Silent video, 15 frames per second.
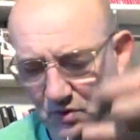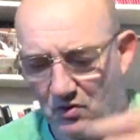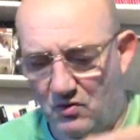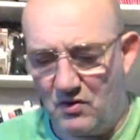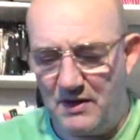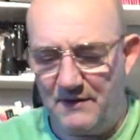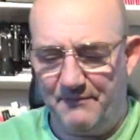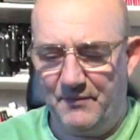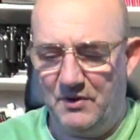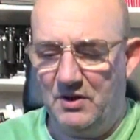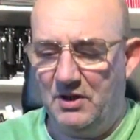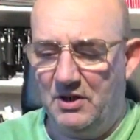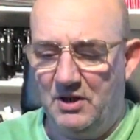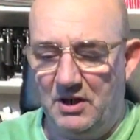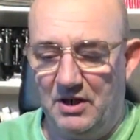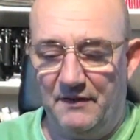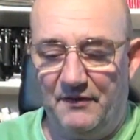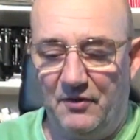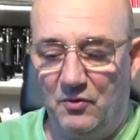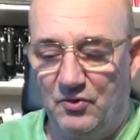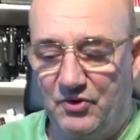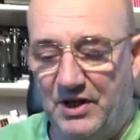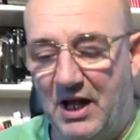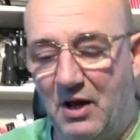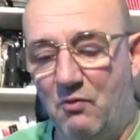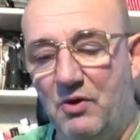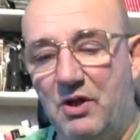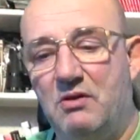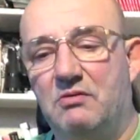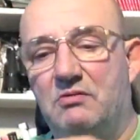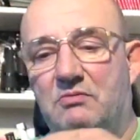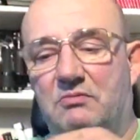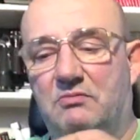alright. And of course the whole lot